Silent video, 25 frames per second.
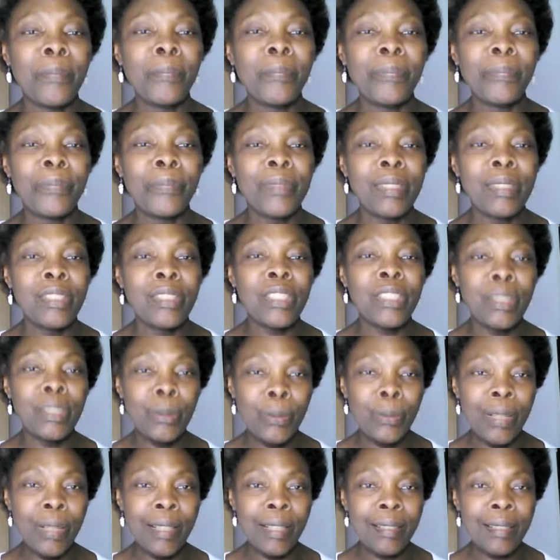
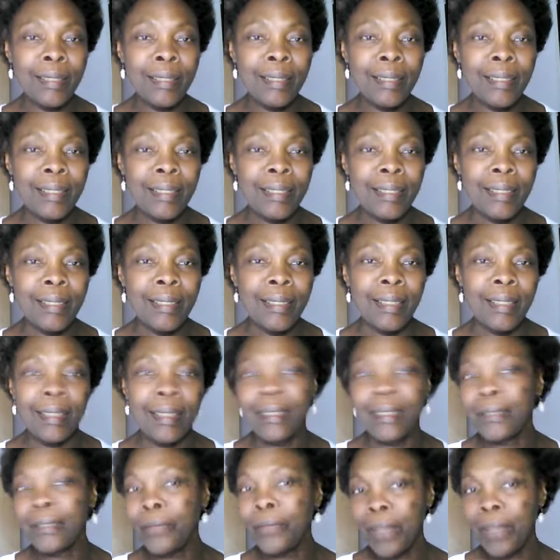G1. And
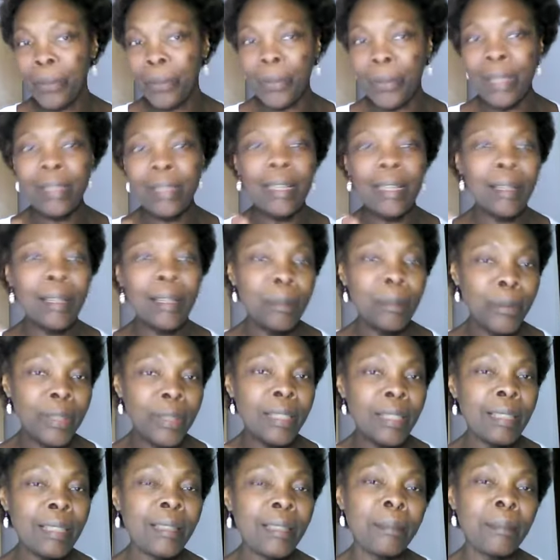if I want, I can put
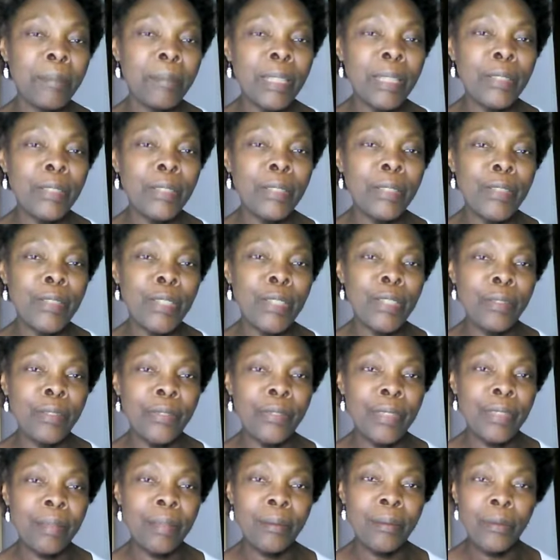a little bit of
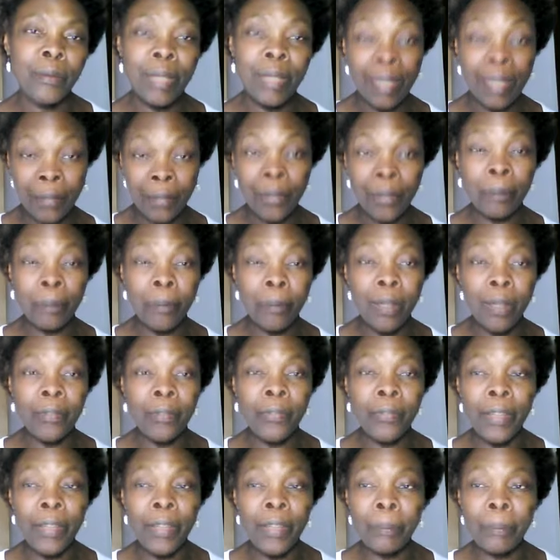soft. We have a
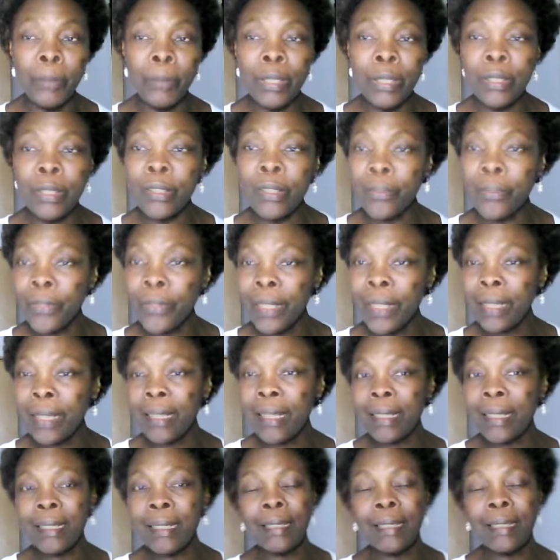fabric
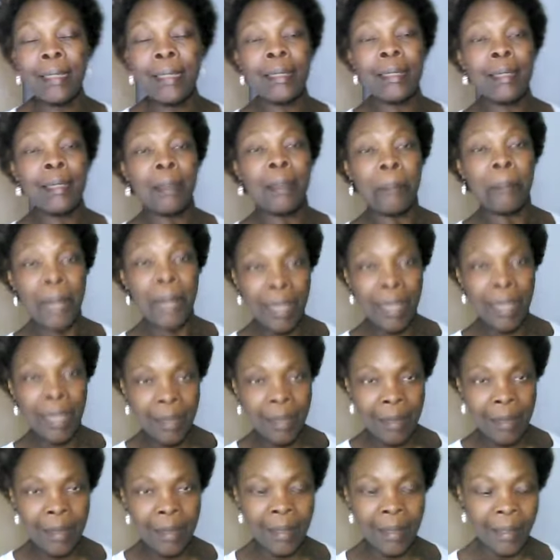softener that is
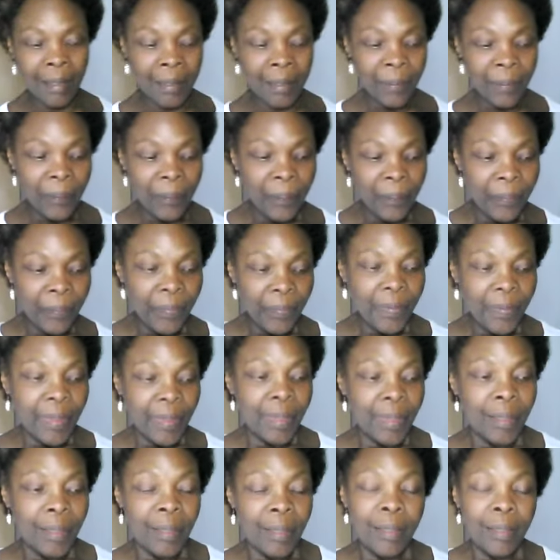amazing.
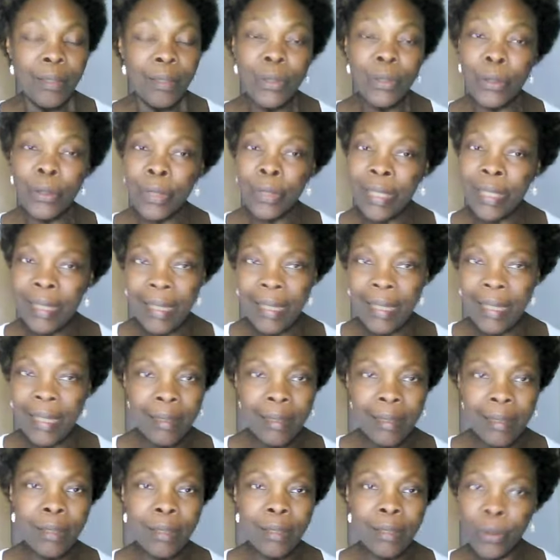No
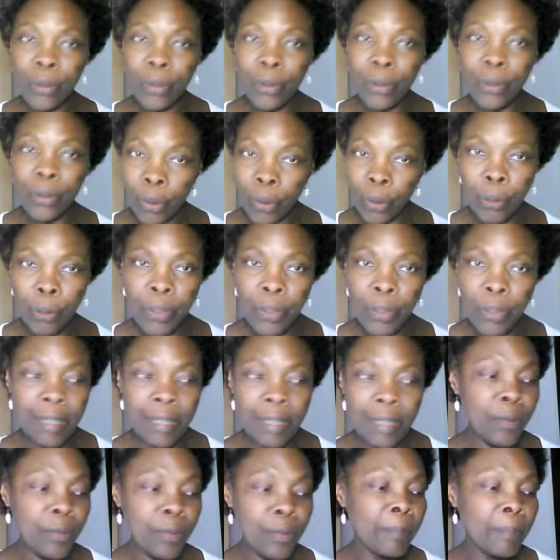scents, no hormone
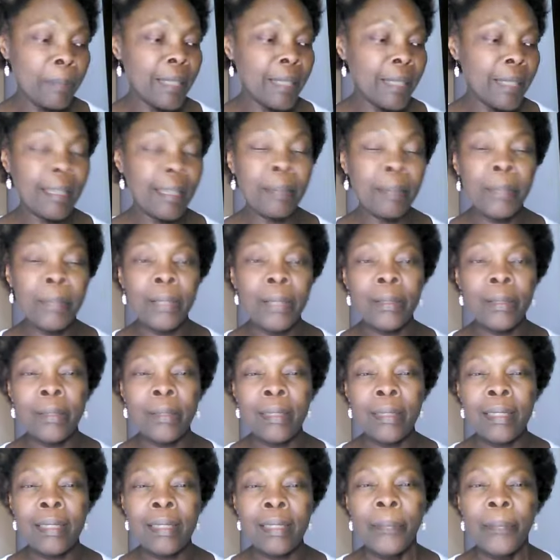disrupting
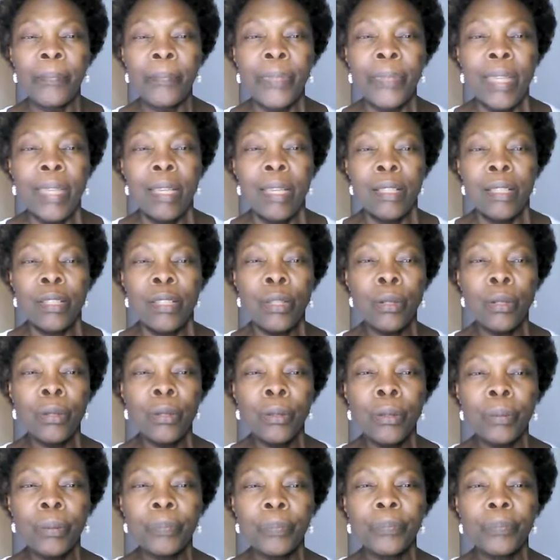chemicals.
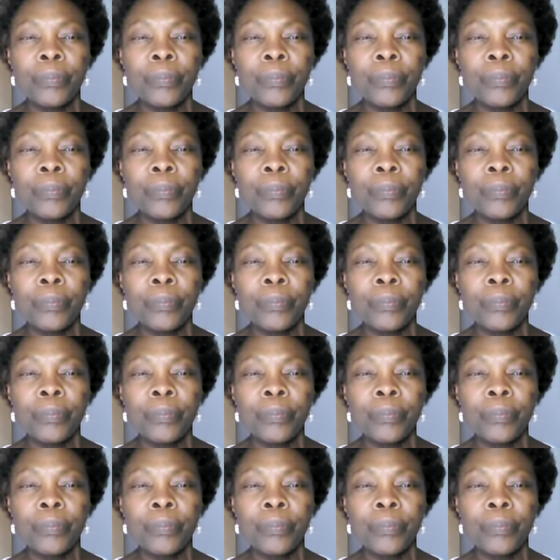So